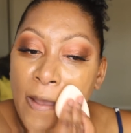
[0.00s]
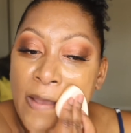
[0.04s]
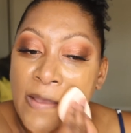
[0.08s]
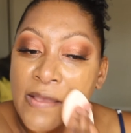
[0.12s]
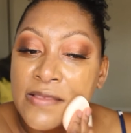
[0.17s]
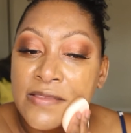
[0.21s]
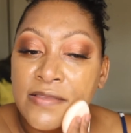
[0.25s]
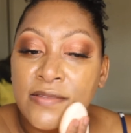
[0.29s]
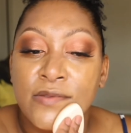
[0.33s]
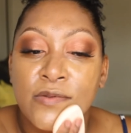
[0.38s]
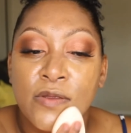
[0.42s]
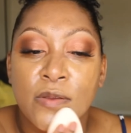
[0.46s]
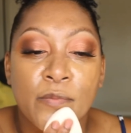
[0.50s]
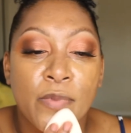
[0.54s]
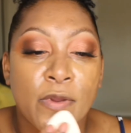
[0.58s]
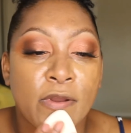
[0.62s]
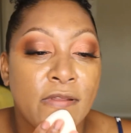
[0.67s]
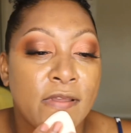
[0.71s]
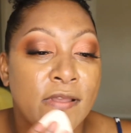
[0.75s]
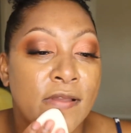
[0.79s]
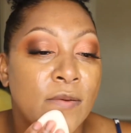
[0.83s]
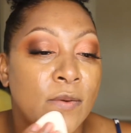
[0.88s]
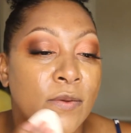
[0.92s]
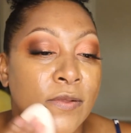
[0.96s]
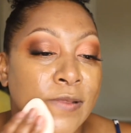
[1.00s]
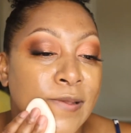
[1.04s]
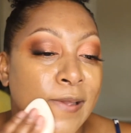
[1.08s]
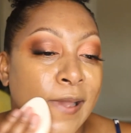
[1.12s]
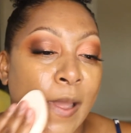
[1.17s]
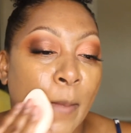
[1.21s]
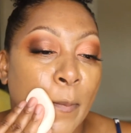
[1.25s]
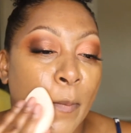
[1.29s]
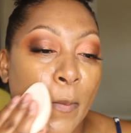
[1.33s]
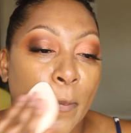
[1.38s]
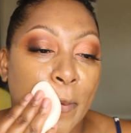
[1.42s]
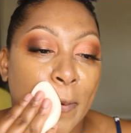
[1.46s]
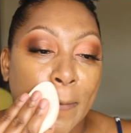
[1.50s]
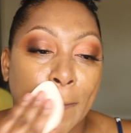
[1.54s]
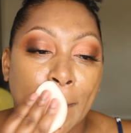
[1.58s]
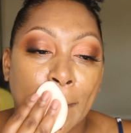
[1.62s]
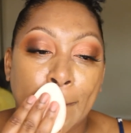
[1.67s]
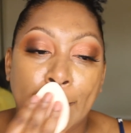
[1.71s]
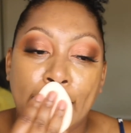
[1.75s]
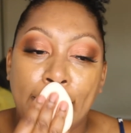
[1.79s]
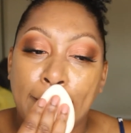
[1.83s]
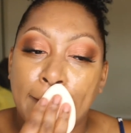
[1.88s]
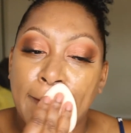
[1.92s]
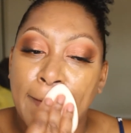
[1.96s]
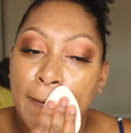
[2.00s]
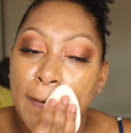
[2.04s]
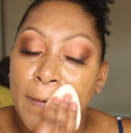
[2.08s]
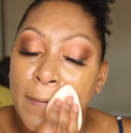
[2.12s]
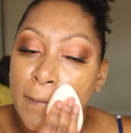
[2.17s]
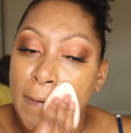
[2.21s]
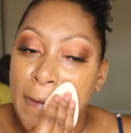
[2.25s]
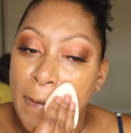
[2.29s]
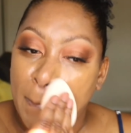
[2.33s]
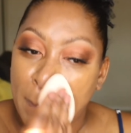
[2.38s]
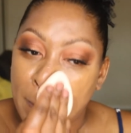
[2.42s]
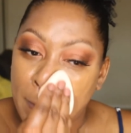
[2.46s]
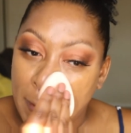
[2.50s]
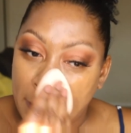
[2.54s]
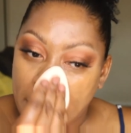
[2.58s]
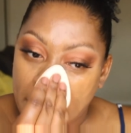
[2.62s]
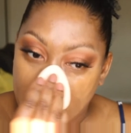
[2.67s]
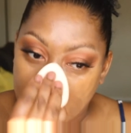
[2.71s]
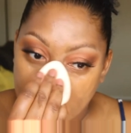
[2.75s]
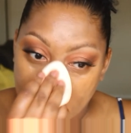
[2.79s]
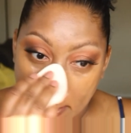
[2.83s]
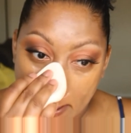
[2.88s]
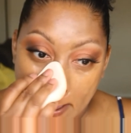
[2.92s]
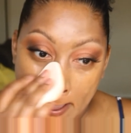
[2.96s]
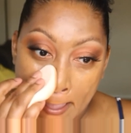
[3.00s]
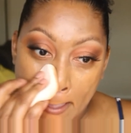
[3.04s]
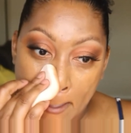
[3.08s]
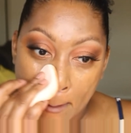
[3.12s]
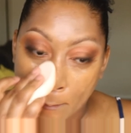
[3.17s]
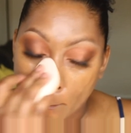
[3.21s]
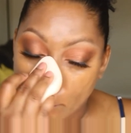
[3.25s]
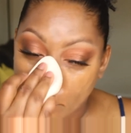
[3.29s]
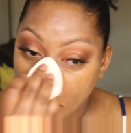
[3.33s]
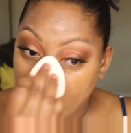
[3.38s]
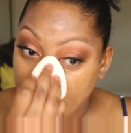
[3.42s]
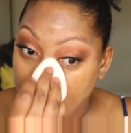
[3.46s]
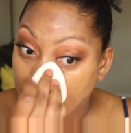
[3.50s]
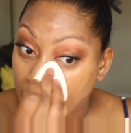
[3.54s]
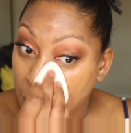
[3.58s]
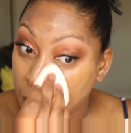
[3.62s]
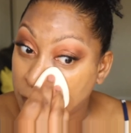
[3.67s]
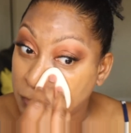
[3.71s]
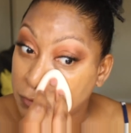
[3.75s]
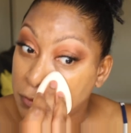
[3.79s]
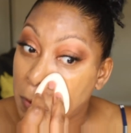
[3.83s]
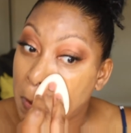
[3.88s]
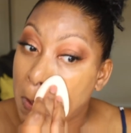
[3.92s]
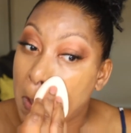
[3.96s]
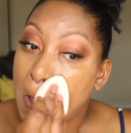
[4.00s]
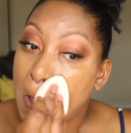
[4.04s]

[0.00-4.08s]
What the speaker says: It's doing pretty good with the hyperpigmentation around my mouth.